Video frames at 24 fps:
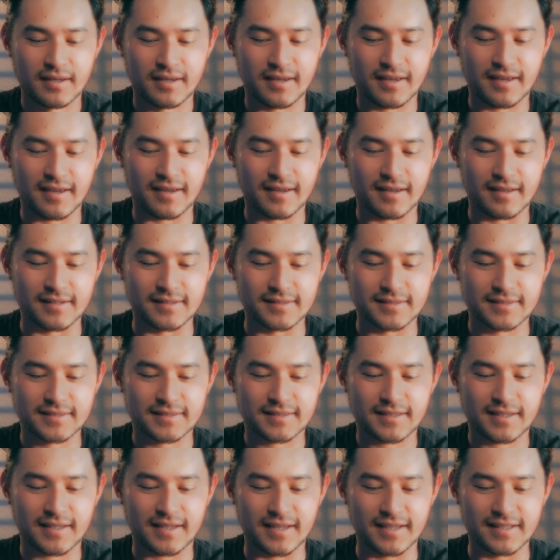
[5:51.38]
and
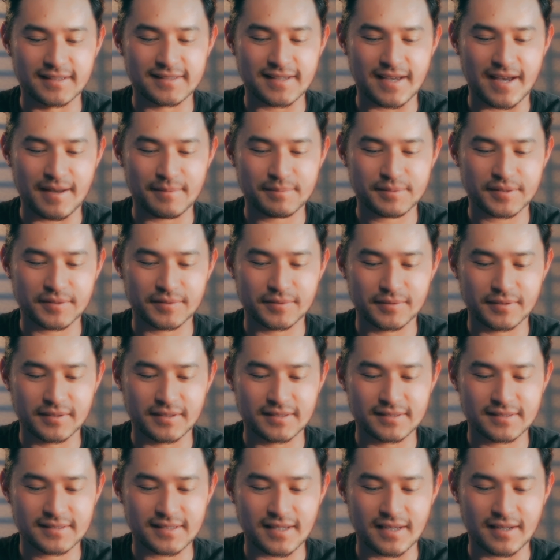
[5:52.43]
it's absolutely
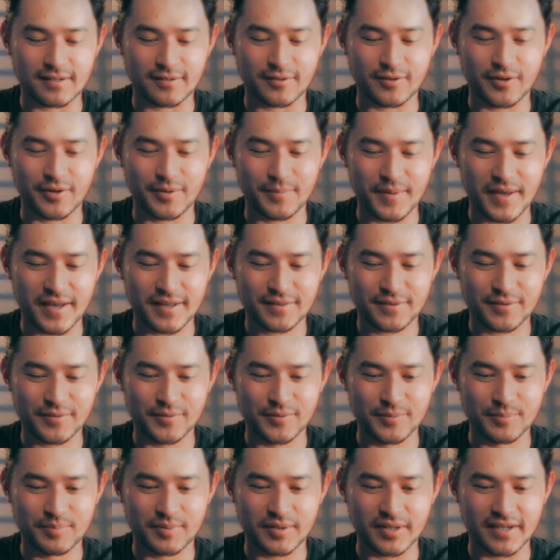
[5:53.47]
insane going back through
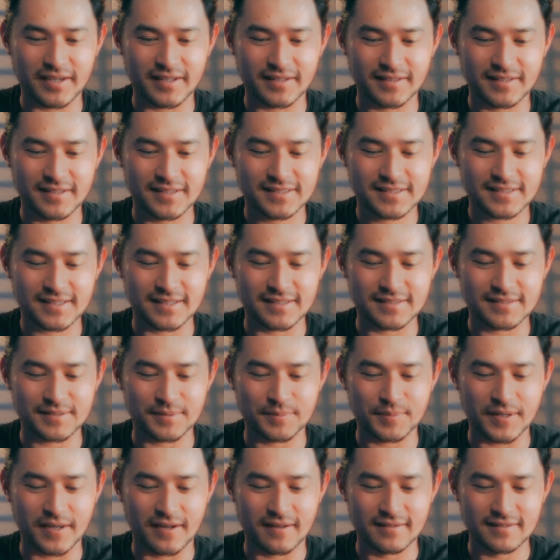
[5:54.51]
and playing this. And to
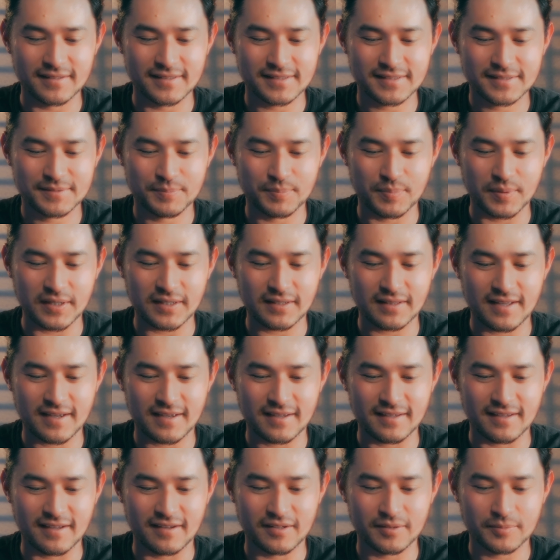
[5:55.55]
be honest, being
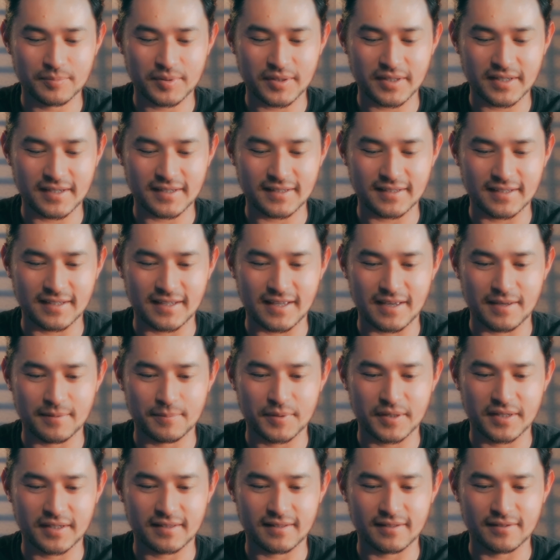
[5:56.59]
that young playing a game
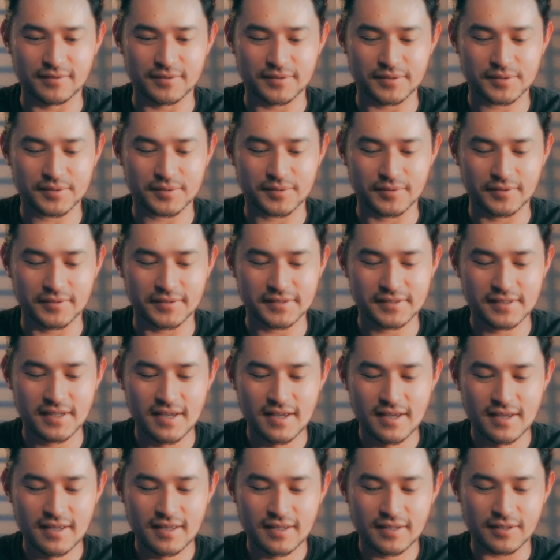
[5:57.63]
like the Elder Scrolls,
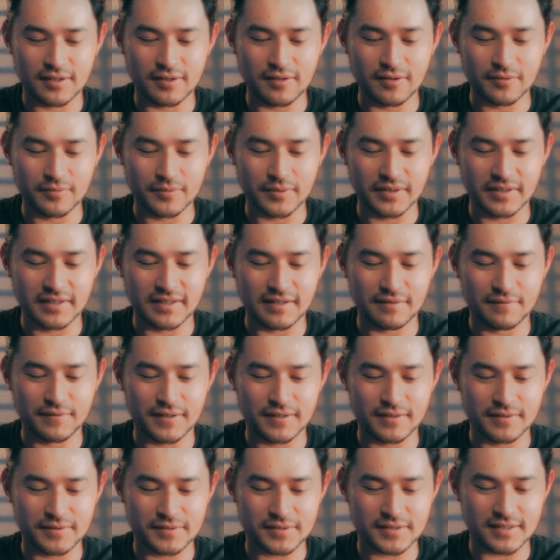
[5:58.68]
you don't really even
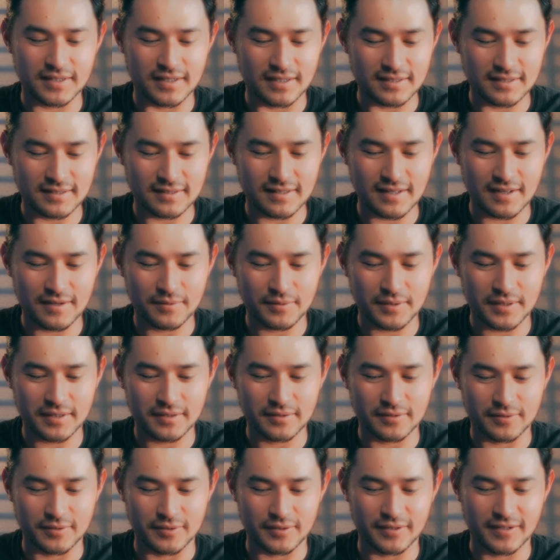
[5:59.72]
understand it that well,
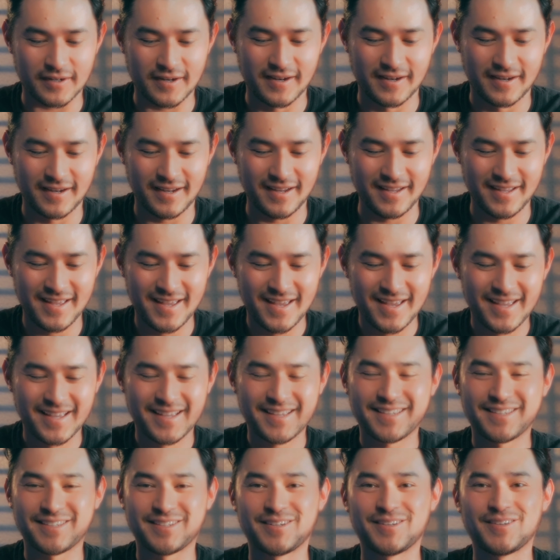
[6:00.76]
or
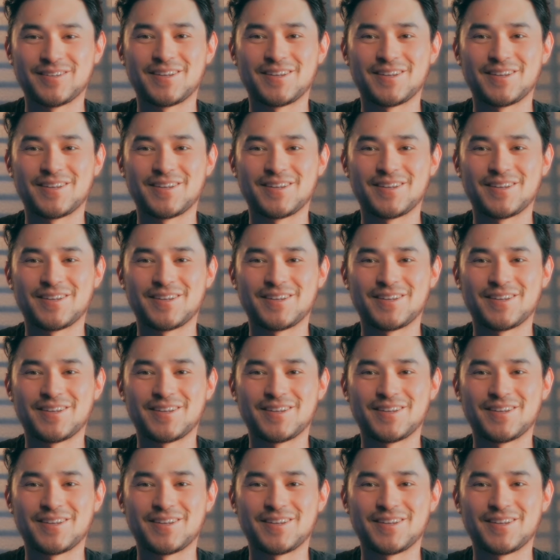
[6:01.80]
you know